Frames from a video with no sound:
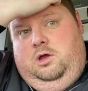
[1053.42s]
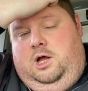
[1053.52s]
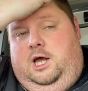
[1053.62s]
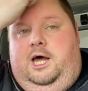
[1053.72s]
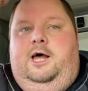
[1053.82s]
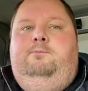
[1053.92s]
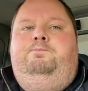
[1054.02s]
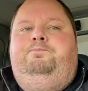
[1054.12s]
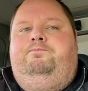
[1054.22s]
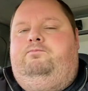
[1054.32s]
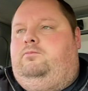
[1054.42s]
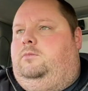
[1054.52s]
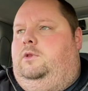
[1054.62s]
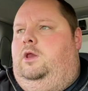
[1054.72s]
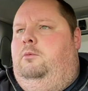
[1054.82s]
But
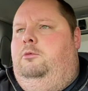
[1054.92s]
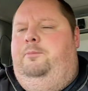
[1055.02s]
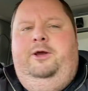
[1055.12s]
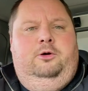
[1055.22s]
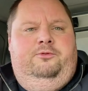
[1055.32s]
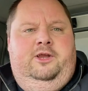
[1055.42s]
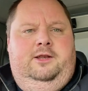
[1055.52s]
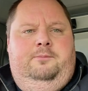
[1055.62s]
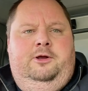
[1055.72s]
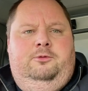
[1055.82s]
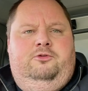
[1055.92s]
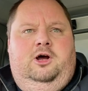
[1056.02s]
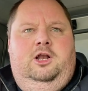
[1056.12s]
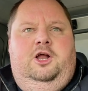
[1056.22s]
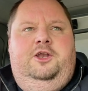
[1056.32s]
the pickup's got
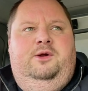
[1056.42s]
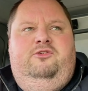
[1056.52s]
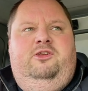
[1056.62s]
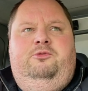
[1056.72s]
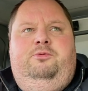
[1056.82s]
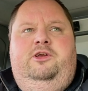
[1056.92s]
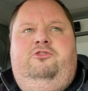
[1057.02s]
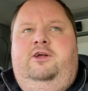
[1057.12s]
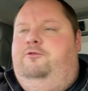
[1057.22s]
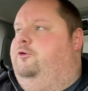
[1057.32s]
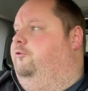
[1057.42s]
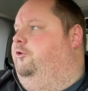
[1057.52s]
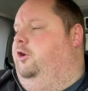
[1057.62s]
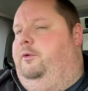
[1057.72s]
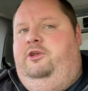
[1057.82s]
a lot of notes, seems pretty straightforward from
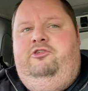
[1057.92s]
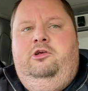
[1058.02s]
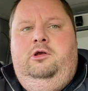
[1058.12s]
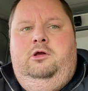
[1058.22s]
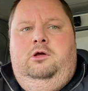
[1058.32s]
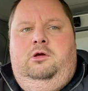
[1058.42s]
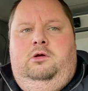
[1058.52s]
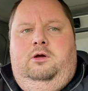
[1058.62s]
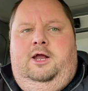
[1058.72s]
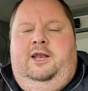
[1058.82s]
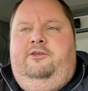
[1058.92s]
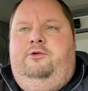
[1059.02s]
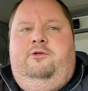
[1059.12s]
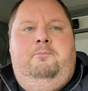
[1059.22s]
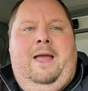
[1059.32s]
Norwich. And then it's going
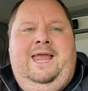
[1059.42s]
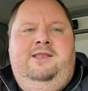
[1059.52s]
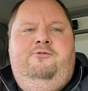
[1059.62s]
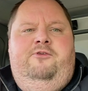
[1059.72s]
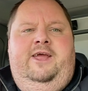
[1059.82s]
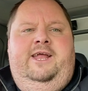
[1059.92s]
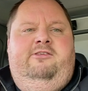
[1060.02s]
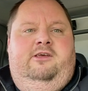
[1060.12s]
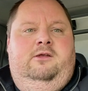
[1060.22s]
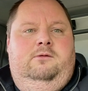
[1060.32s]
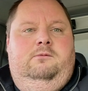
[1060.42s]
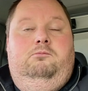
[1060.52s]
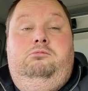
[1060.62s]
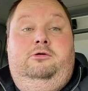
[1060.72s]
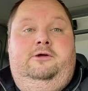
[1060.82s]
to main theatre
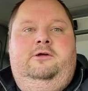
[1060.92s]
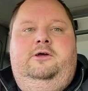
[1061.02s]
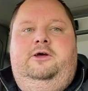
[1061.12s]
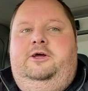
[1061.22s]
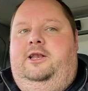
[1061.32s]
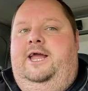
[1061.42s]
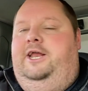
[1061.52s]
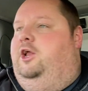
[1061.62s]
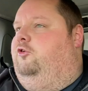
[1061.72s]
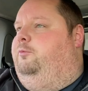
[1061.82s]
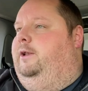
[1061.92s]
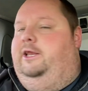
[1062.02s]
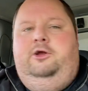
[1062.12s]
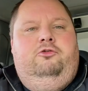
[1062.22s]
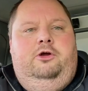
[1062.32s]
at Leighton Hospital
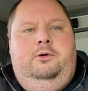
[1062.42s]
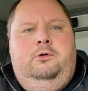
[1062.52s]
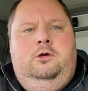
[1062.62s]
in Crewe.